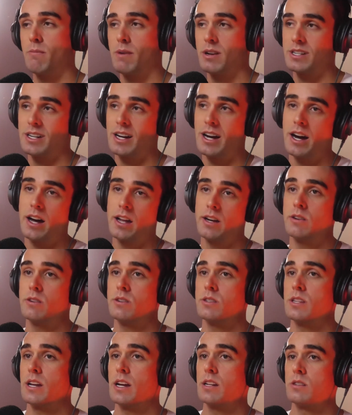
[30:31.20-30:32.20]
much harder
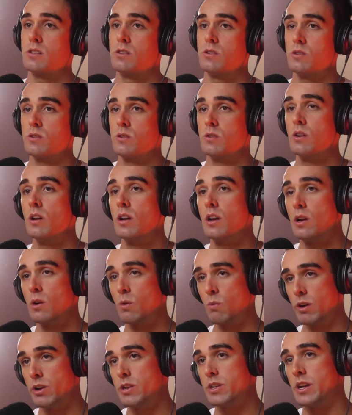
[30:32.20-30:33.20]
is that to do
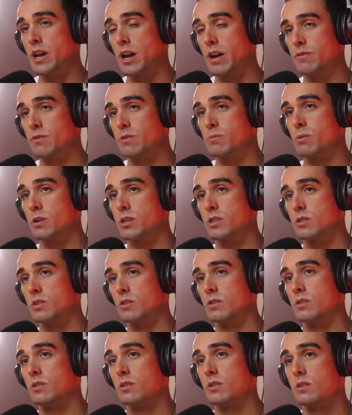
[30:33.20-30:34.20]
when you have
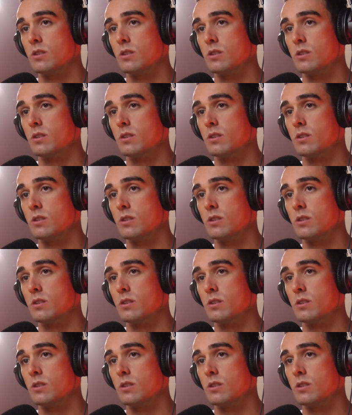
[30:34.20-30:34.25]
depression?